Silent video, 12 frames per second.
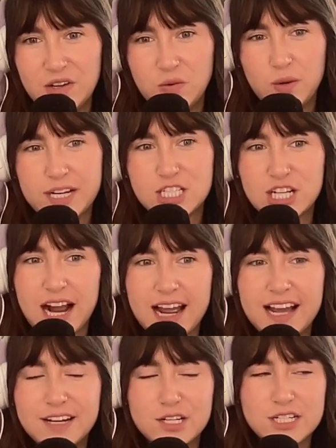Which
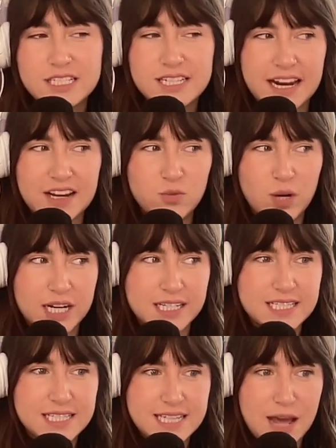I understand where
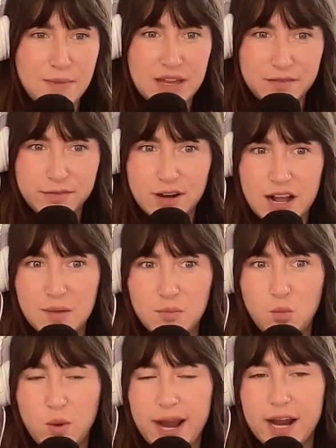it's stemming
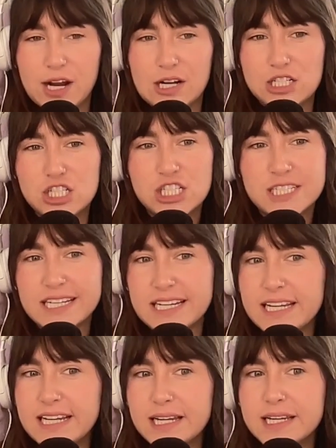from, where
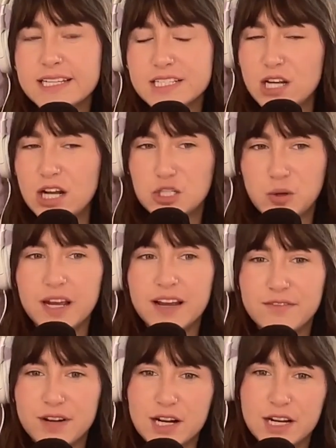she is not
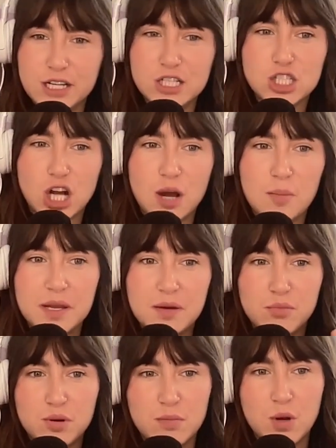doing a very good job
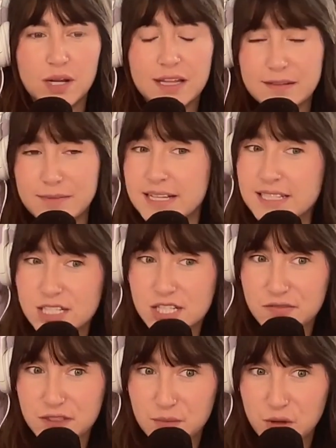in promoting the
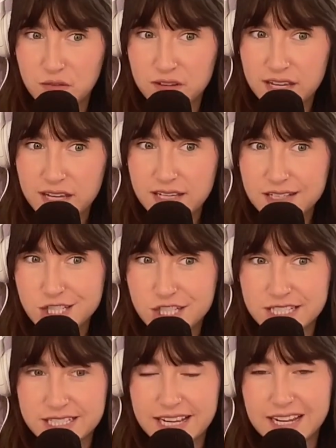message of the movie.
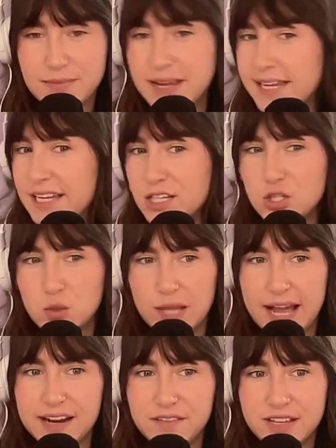She's like making too
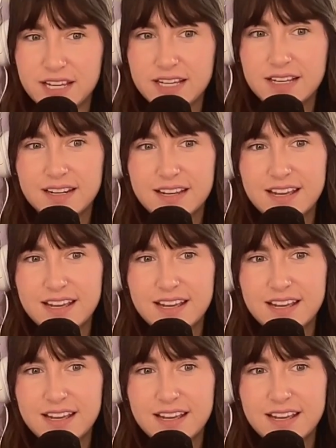light of it.